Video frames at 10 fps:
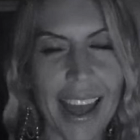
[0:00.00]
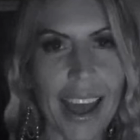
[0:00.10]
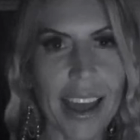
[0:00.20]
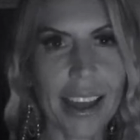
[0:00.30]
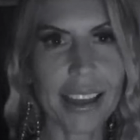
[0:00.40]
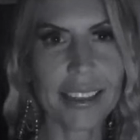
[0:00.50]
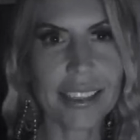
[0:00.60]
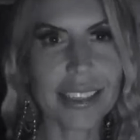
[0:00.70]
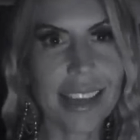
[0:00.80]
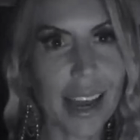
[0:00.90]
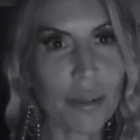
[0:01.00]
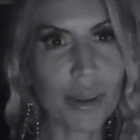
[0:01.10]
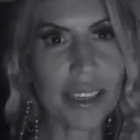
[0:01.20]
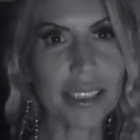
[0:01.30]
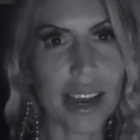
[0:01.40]
And yeah, I
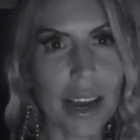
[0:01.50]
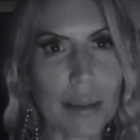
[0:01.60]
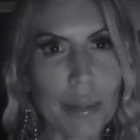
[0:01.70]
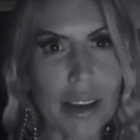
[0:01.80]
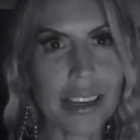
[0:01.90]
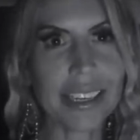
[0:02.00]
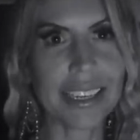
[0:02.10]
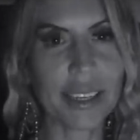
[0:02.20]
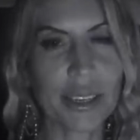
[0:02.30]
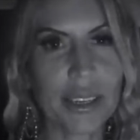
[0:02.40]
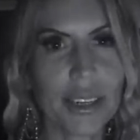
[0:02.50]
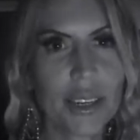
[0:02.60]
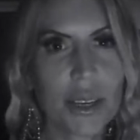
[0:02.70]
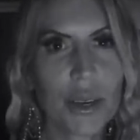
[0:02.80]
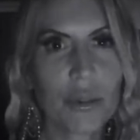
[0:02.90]
wanted to hop on here
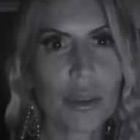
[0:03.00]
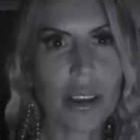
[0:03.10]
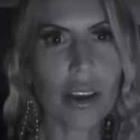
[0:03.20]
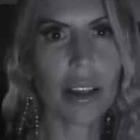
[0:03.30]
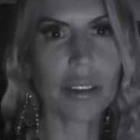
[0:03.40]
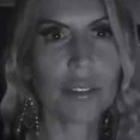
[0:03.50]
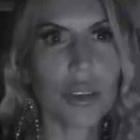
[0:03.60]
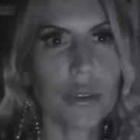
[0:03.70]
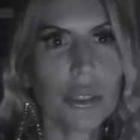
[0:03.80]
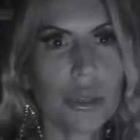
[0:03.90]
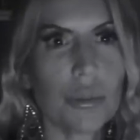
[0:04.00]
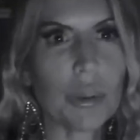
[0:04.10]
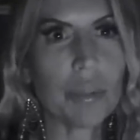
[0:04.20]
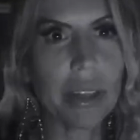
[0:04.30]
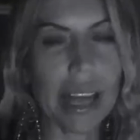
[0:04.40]
with all of you. Should we
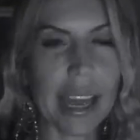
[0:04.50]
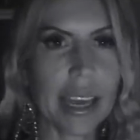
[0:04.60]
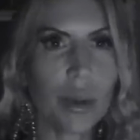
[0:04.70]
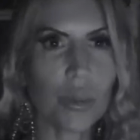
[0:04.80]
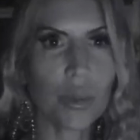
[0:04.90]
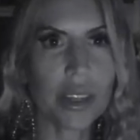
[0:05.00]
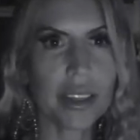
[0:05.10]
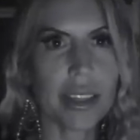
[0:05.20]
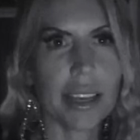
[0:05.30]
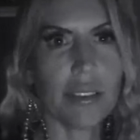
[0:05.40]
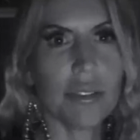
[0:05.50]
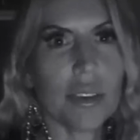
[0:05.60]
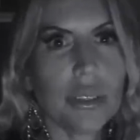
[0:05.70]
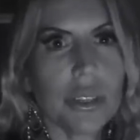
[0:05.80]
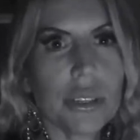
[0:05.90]
play with the
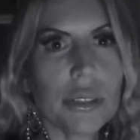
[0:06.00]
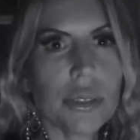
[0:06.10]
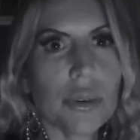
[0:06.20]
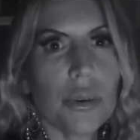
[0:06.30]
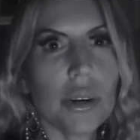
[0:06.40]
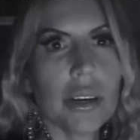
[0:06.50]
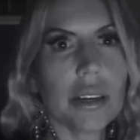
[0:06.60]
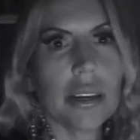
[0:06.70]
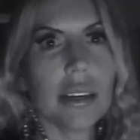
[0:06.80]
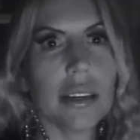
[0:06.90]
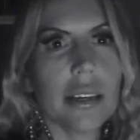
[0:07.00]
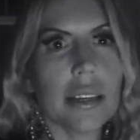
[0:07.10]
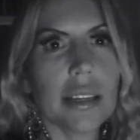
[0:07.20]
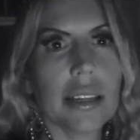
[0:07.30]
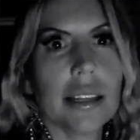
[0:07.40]
filters, or
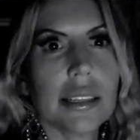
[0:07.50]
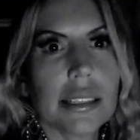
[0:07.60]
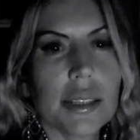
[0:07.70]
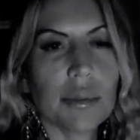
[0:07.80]
let's see